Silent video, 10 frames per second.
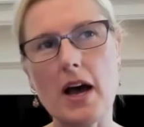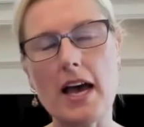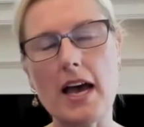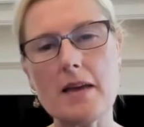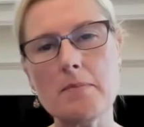
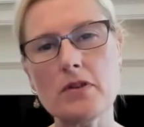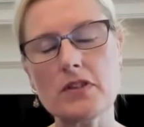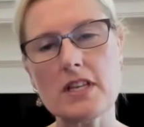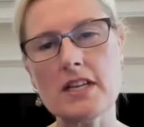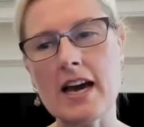I moved to
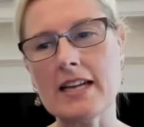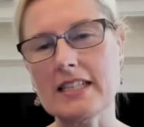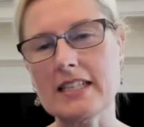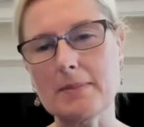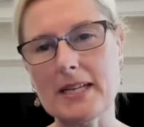the United
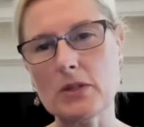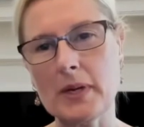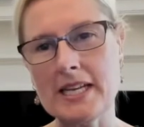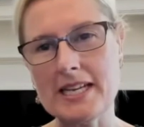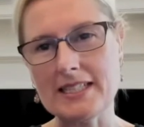States about
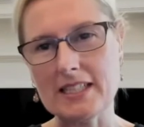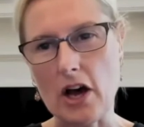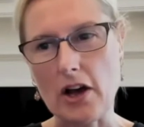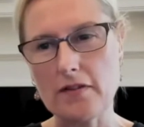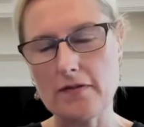20 years
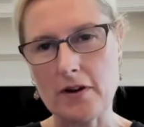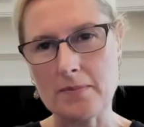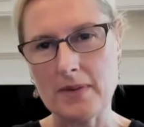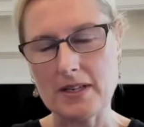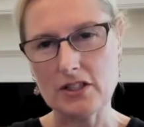ago
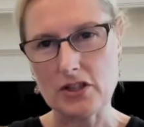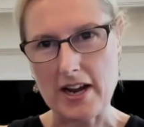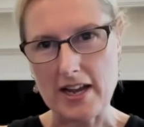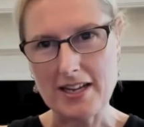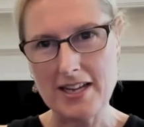from
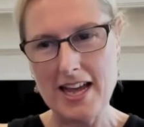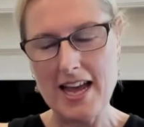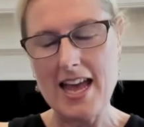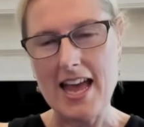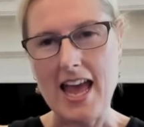Australia.
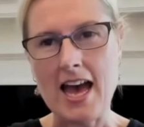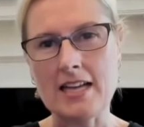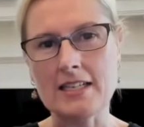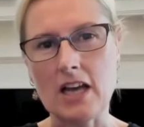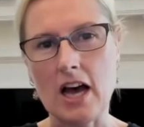
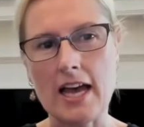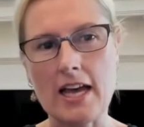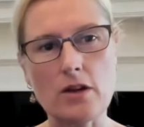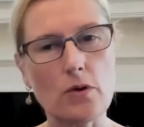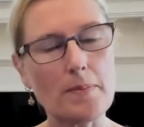And I
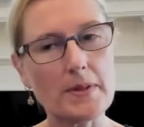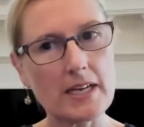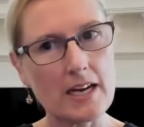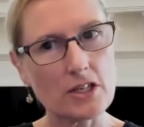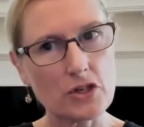grew up in the
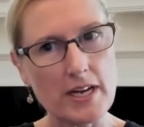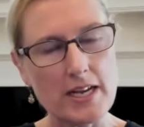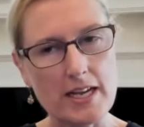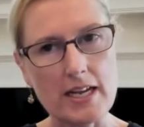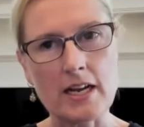country
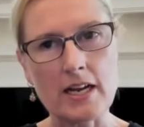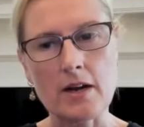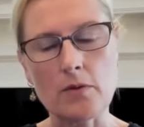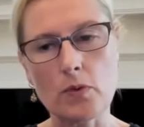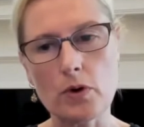in a
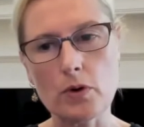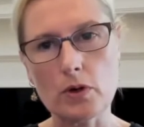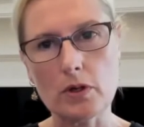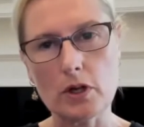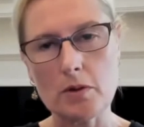
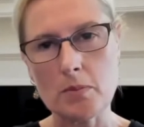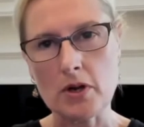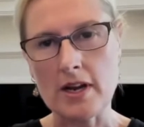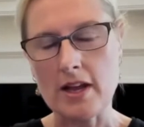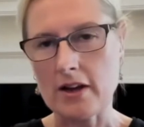rural
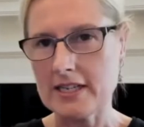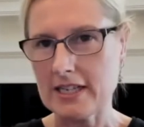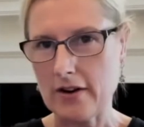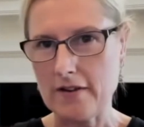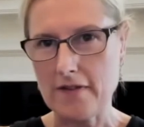community on a
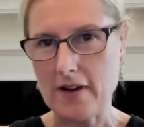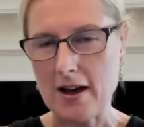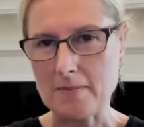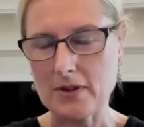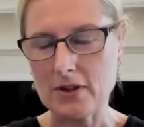dairy
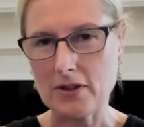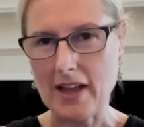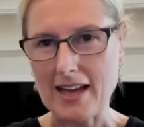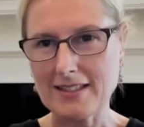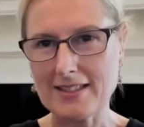farm, no
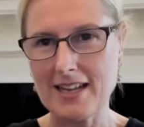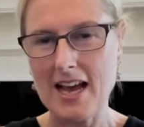less.